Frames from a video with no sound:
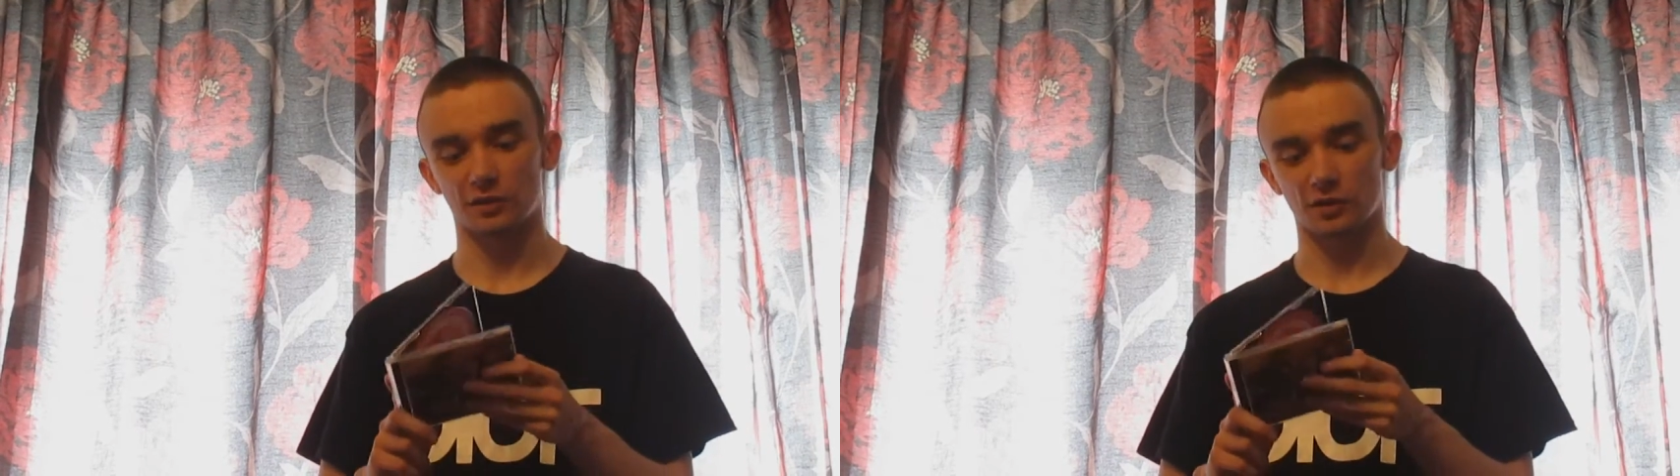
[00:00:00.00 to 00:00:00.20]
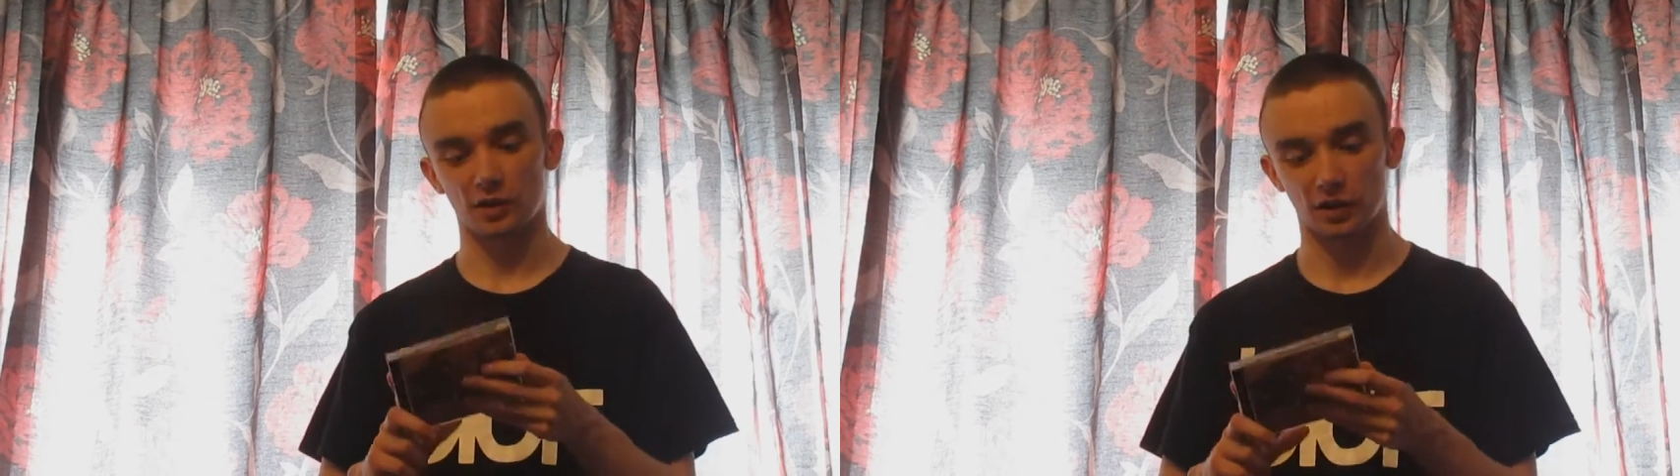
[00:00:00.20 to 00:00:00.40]

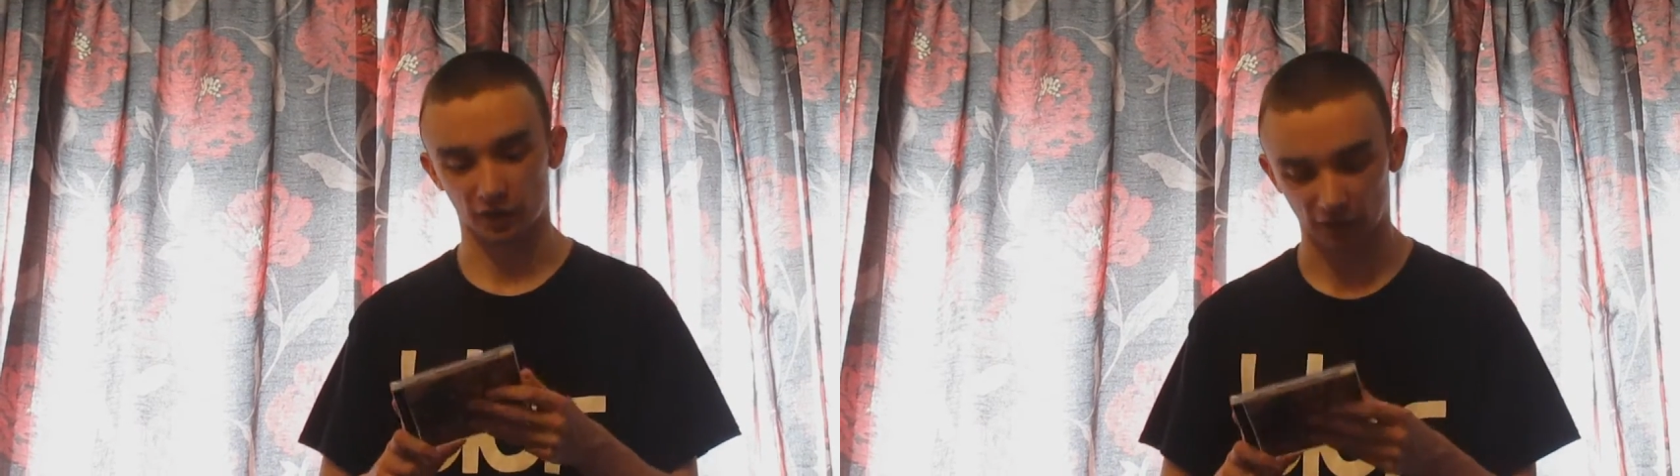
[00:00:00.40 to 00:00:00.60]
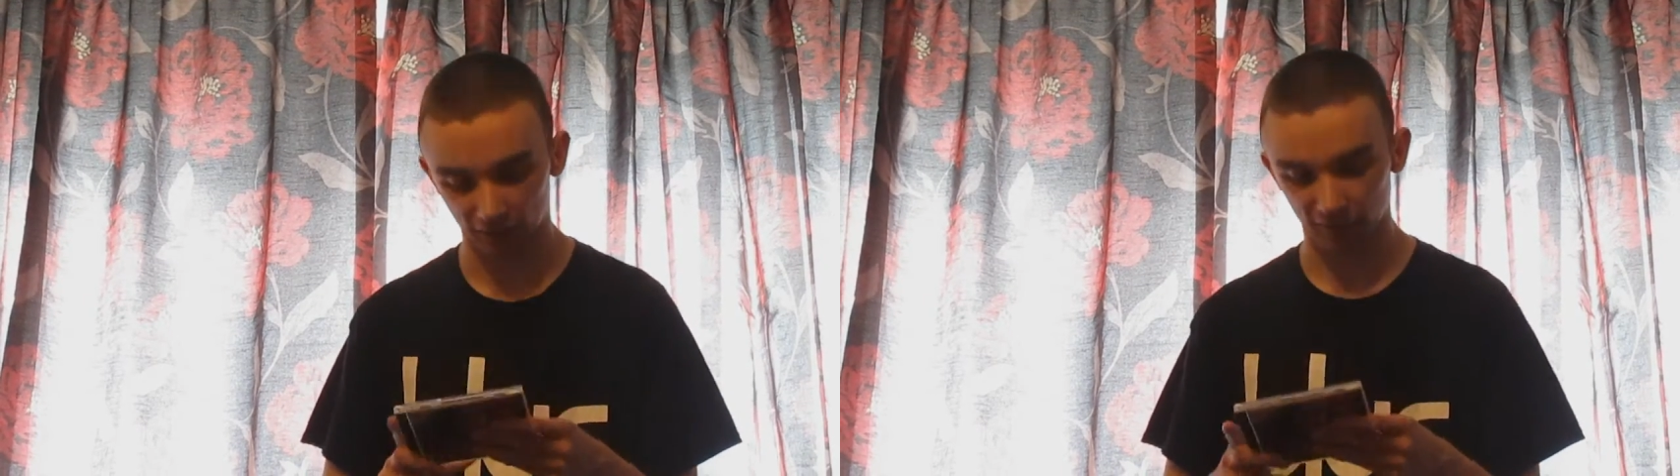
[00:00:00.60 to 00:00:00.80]

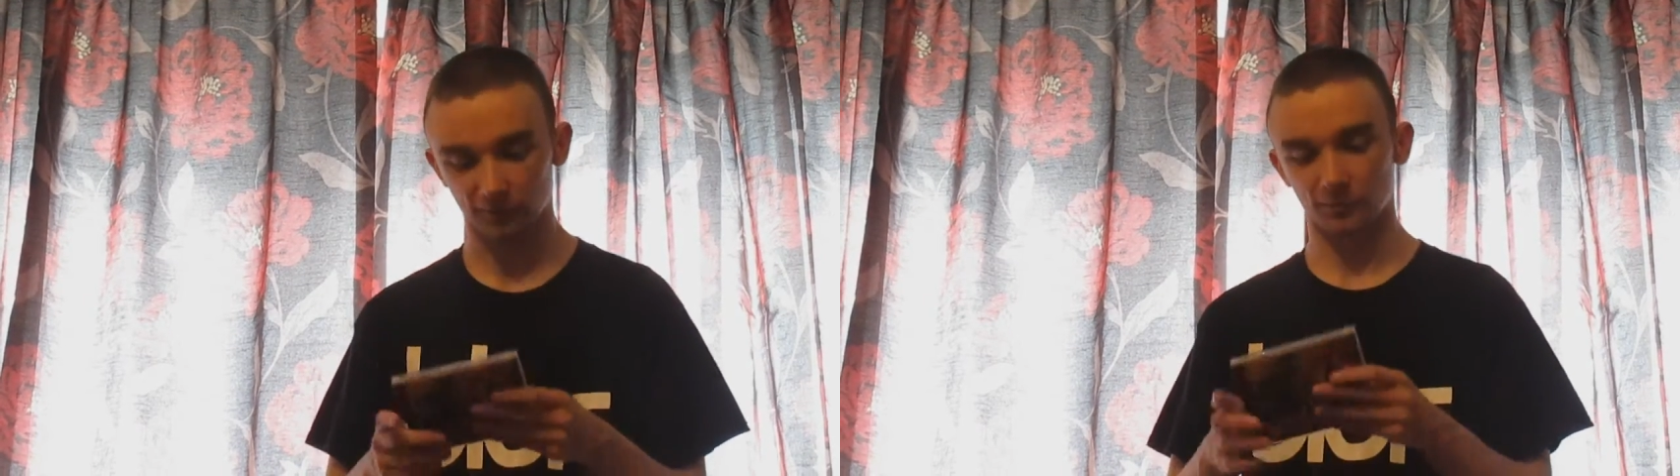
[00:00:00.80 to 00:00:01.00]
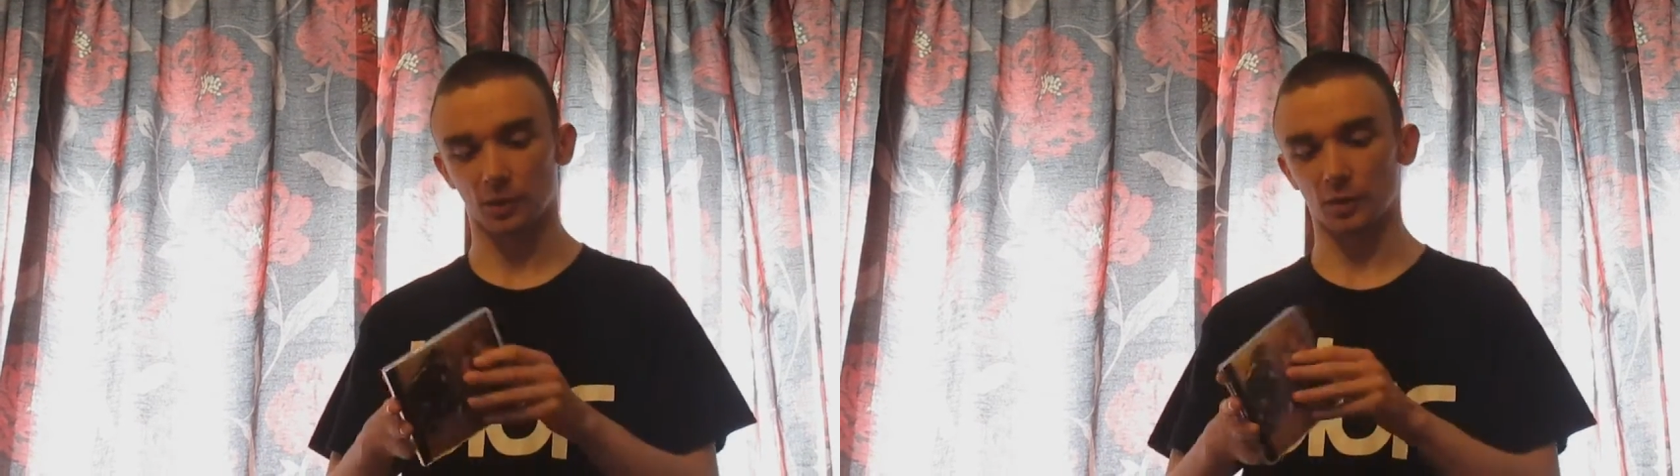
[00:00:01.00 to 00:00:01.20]
song
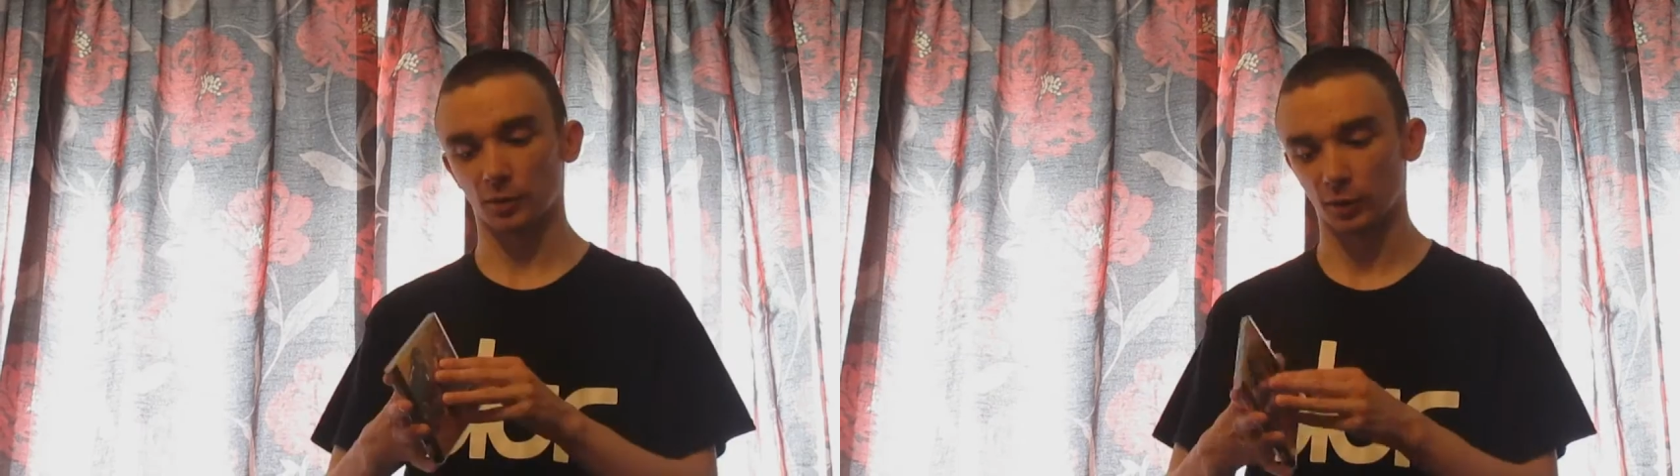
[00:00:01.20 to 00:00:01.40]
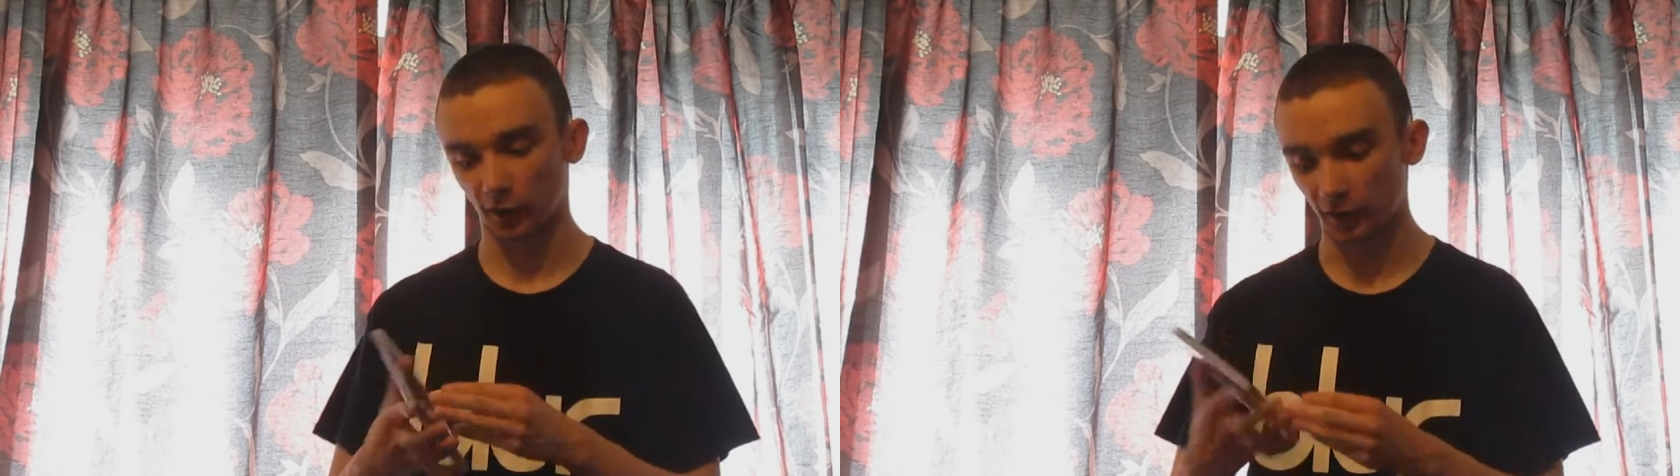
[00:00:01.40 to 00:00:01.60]
by
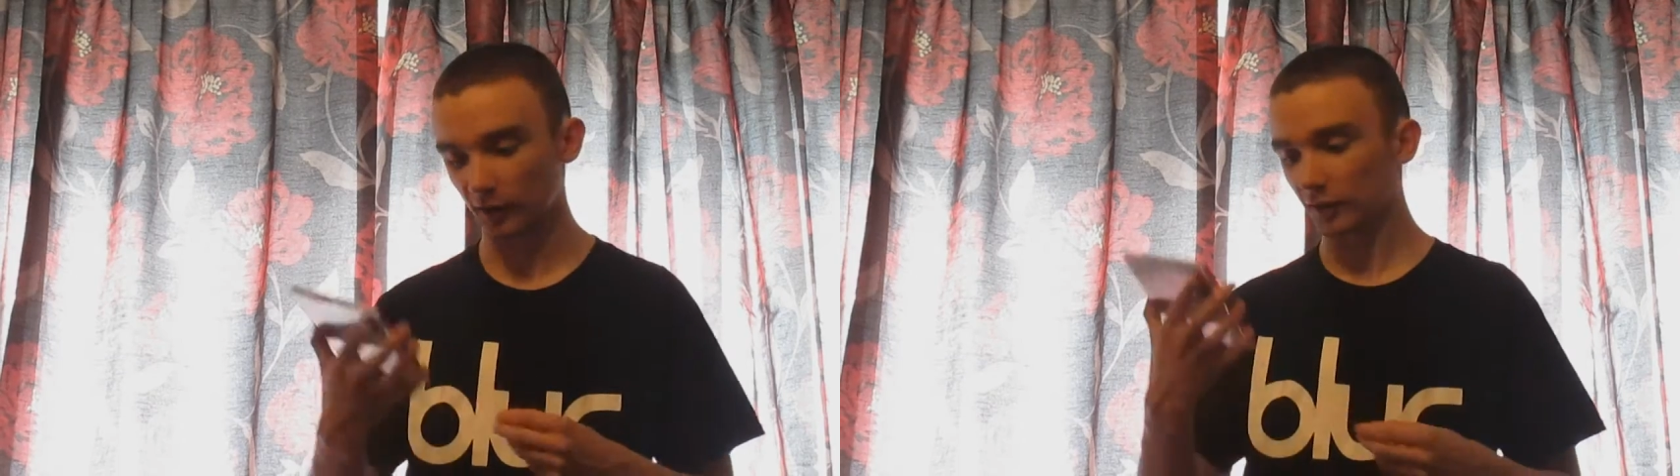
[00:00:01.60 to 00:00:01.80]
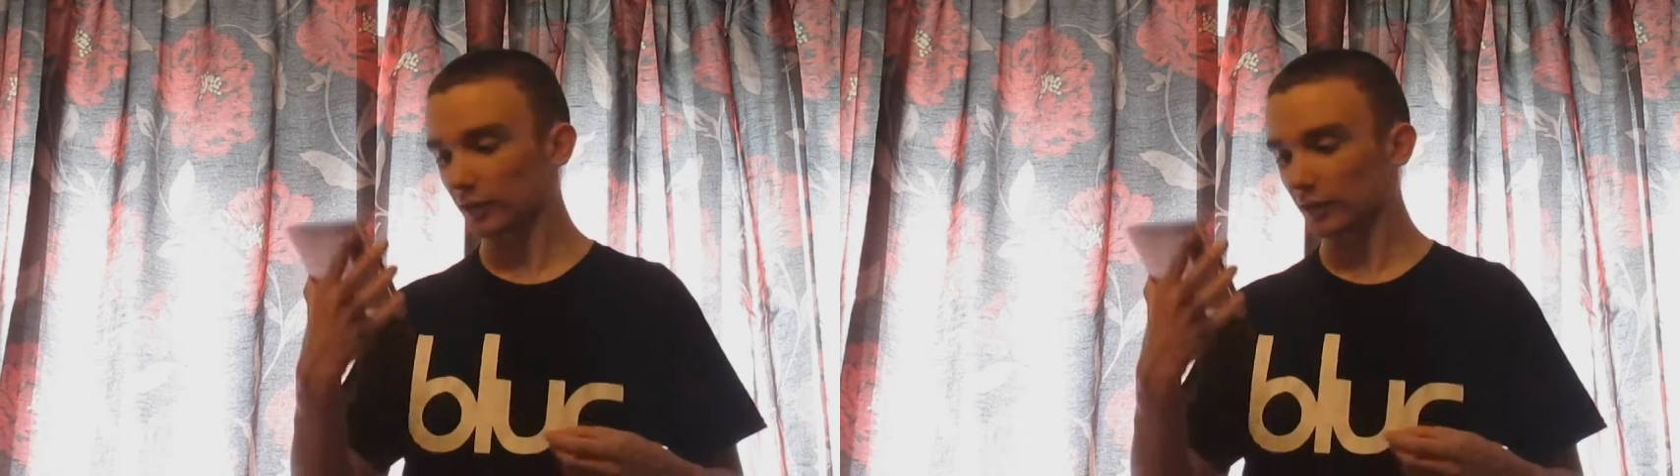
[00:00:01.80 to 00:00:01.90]
Blur.